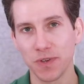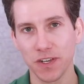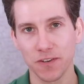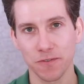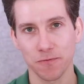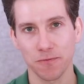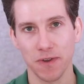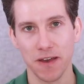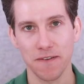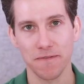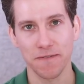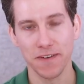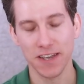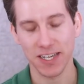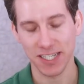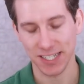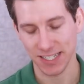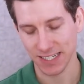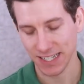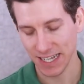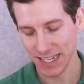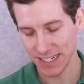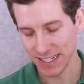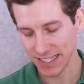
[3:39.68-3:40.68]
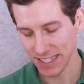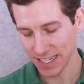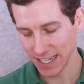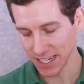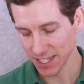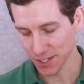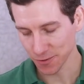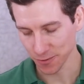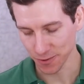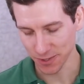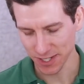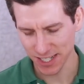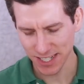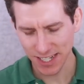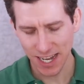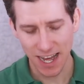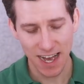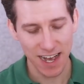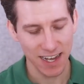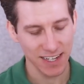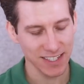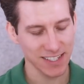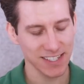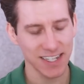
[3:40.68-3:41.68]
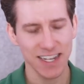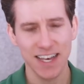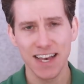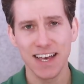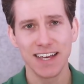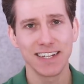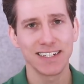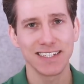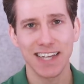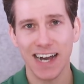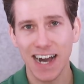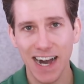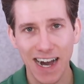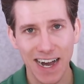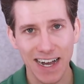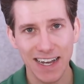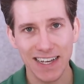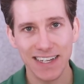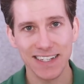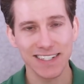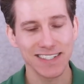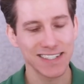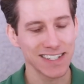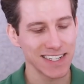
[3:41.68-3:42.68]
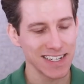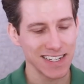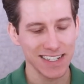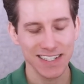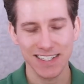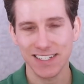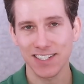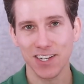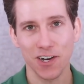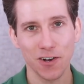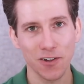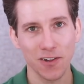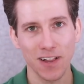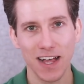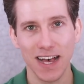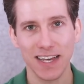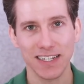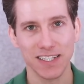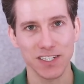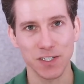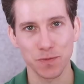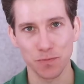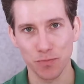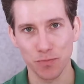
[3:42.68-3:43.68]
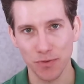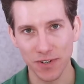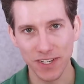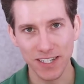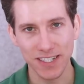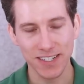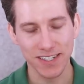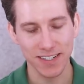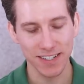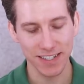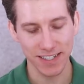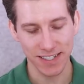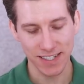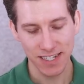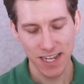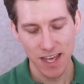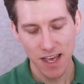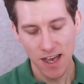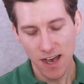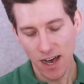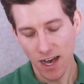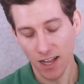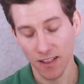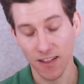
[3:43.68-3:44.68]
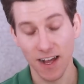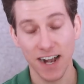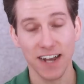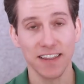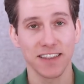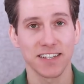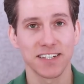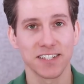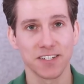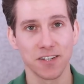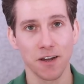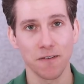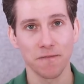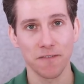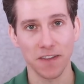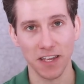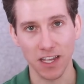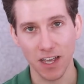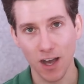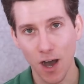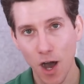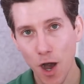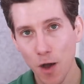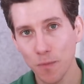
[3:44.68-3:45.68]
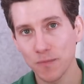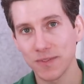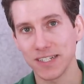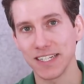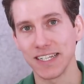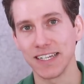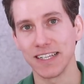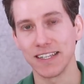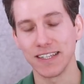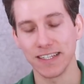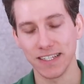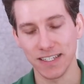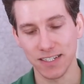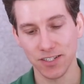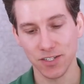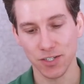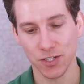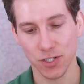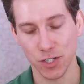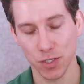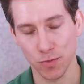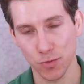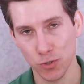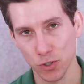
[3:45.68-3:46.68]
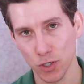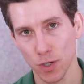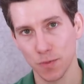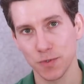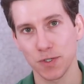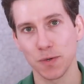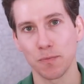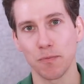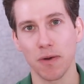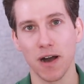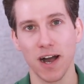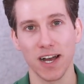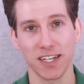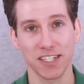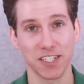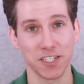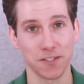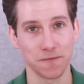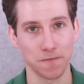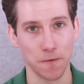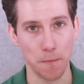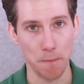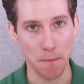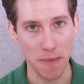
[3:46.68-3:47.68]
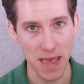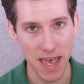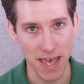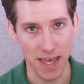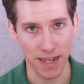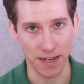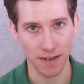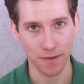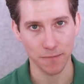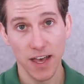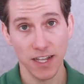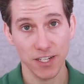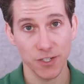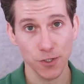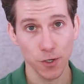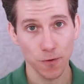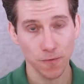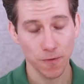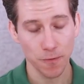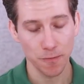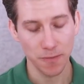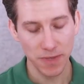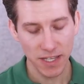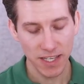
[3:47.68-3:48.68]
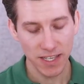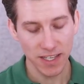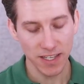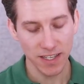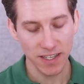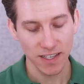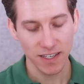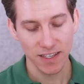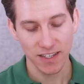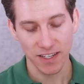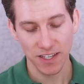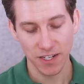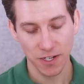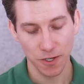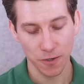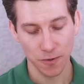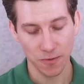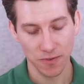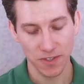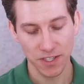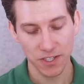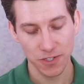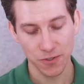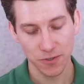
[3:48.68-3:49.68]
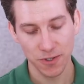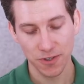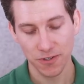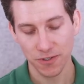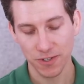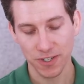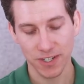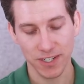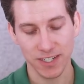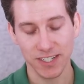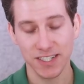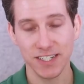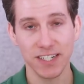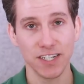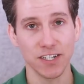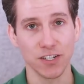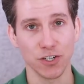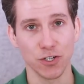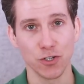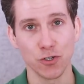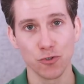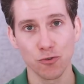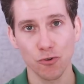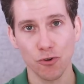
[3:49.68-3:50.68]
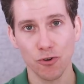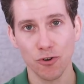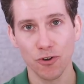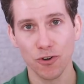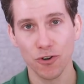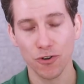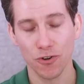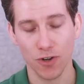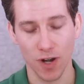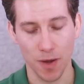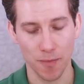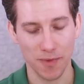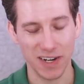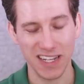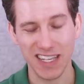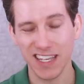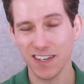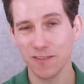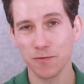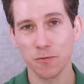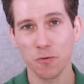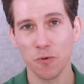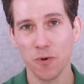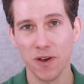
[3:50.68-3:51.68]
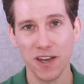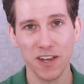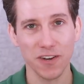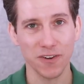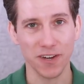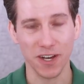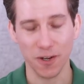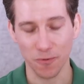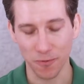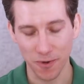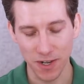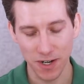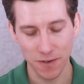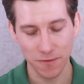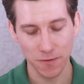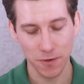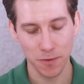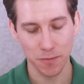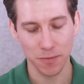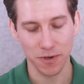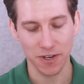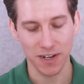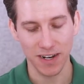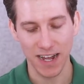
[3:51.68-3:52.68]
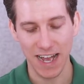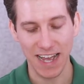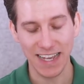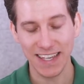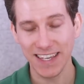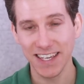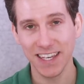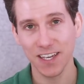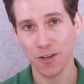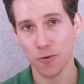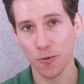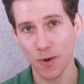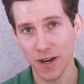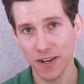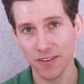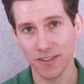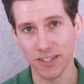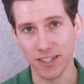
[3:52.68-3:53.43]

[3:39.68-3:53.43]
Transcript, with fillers: big for my face. And that's the case with socks, ties, sunglasses, bracelets, a lot of the stuff that comes in these subscription boxes for men. And so for me, you know, these are either gonna sit in a drawer or I'm gonna give them away or get rid of them, but I can't wear